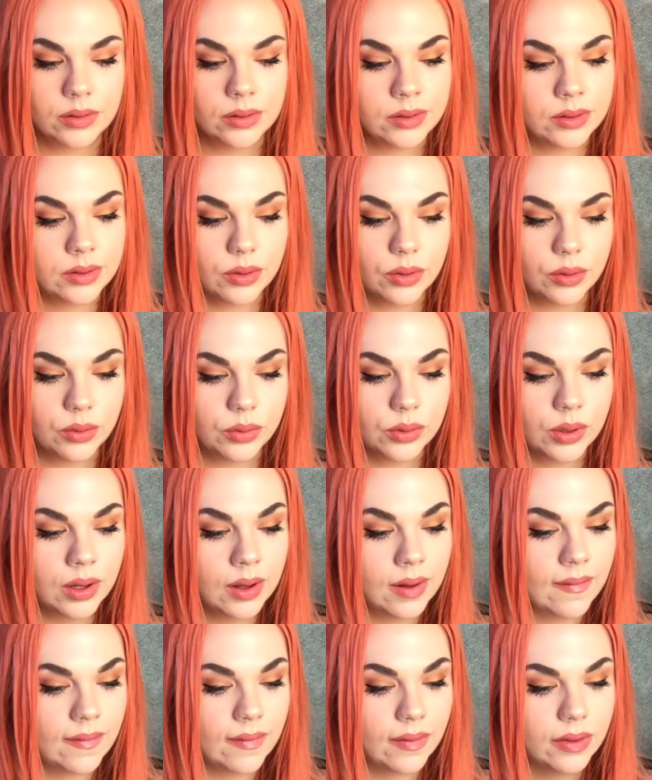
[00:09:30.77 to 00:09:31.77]
So
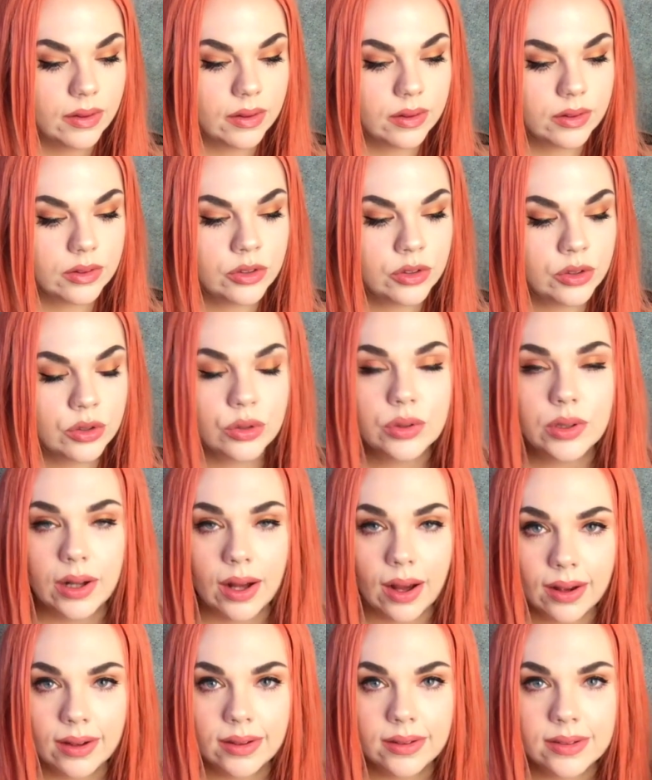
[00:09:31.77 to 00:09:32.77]
you
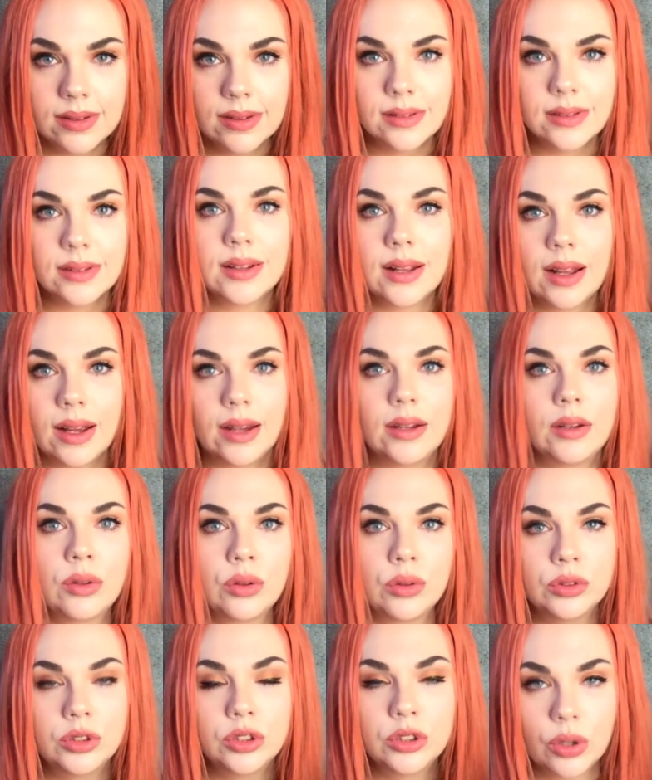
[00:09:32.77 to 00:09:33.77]
guys is like,
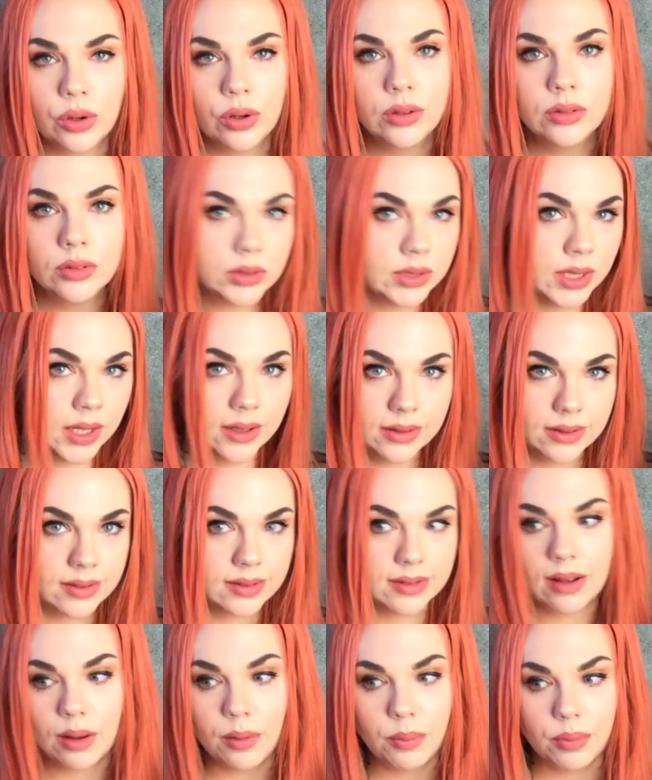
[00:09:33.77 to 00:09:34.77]
who's going to take the
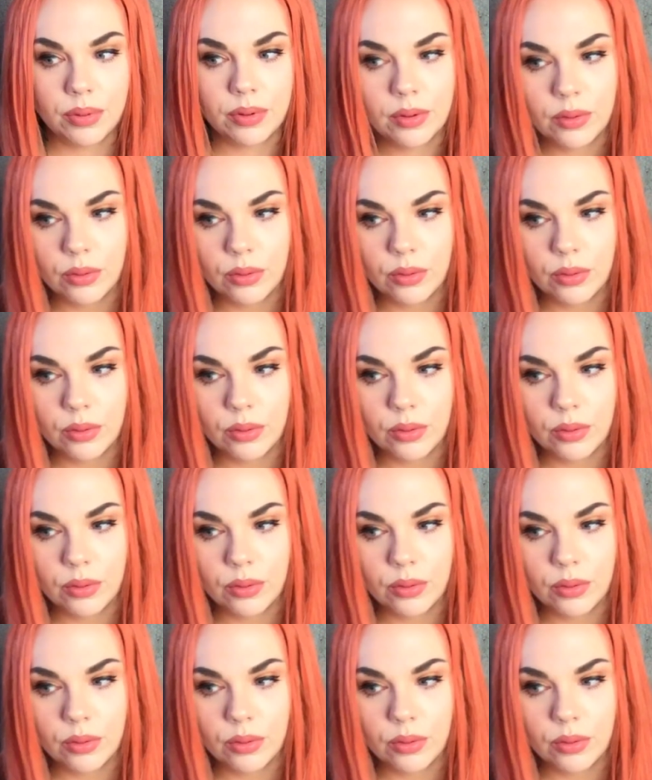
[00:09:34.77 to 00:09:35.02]
step?